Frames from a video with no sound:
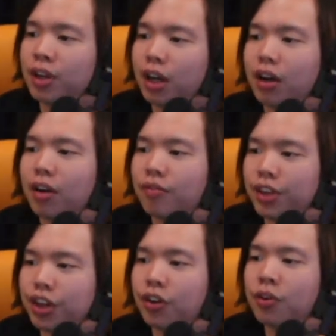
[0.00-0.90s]

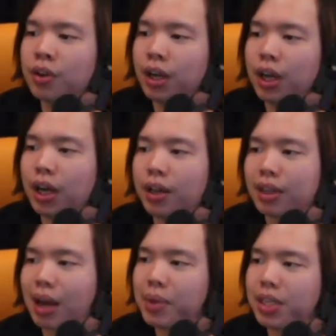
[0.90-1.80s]
video?
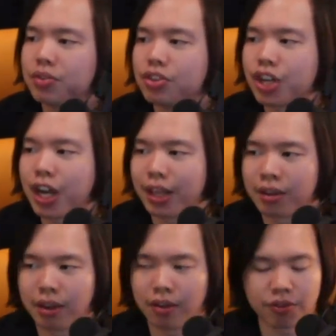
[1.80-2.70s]
Type it in the chat
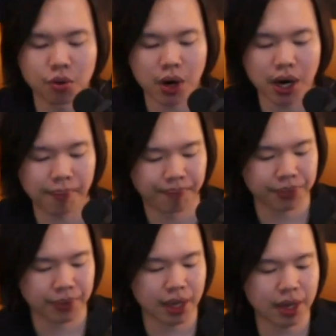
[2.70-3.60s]
if you are.
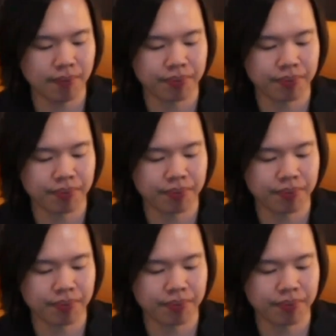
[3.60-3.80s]
Okay.